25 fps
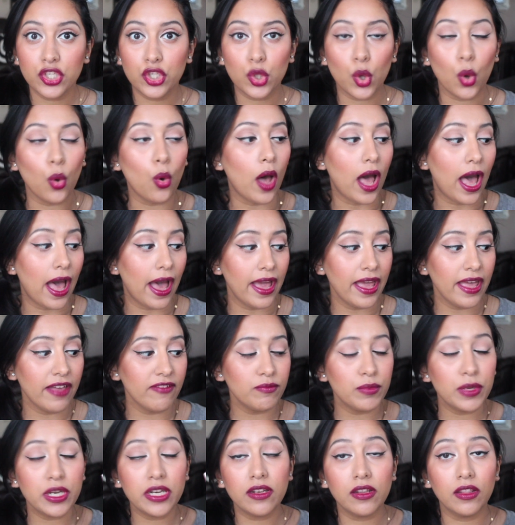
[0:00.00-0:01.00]
So I
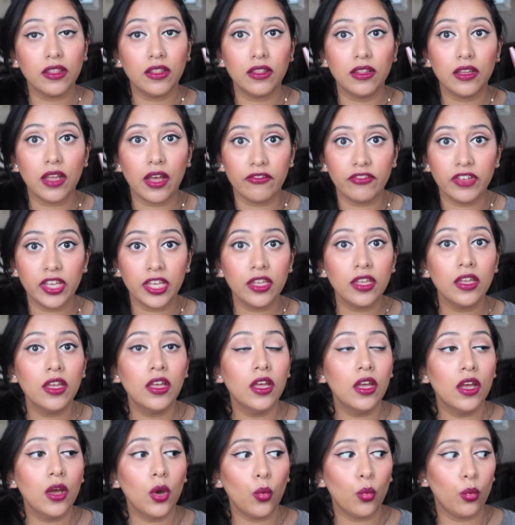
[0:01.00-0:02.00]
have been loving
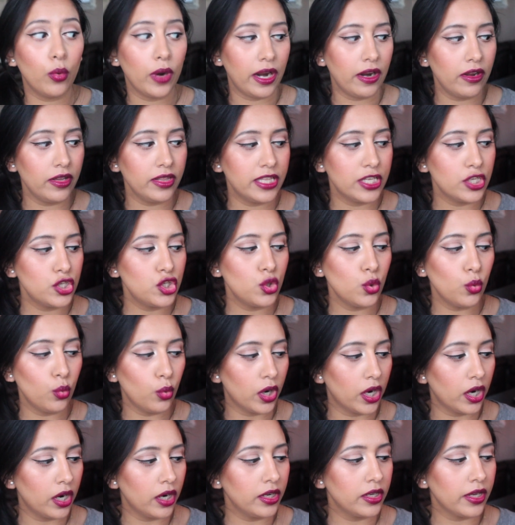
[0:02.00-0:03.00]
wearing this to
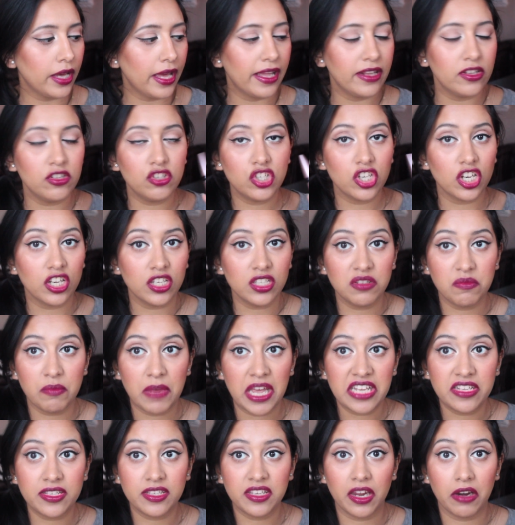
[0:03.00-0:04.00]
work and just
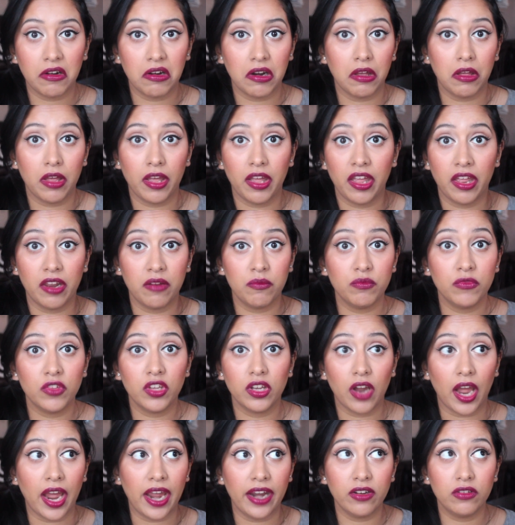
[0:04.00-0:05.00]
mascara, and
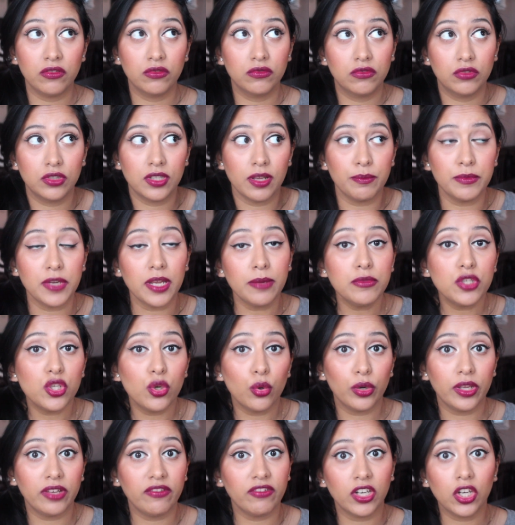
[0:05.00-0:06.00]
I sometimes
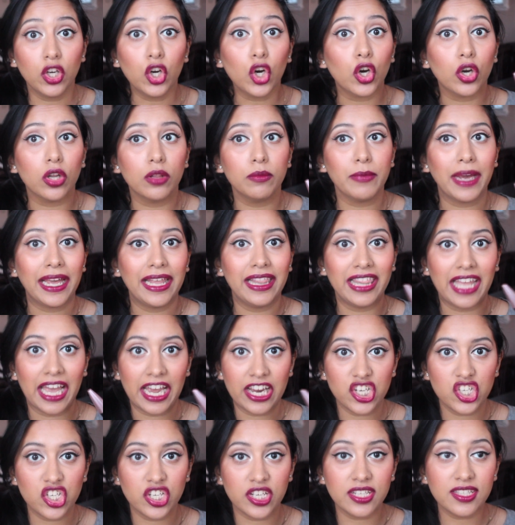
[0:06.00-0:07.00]
don't even curl my
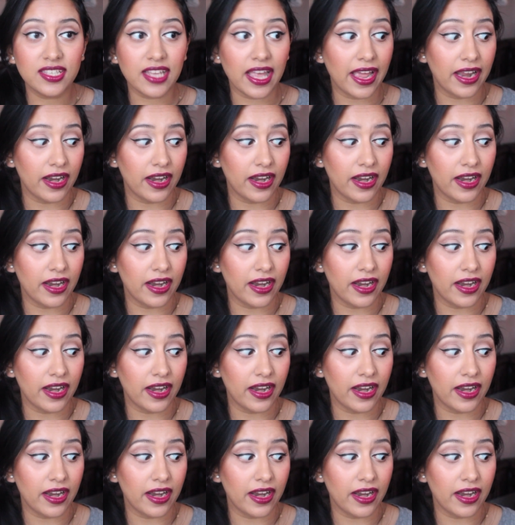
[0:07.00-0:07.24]
lashes,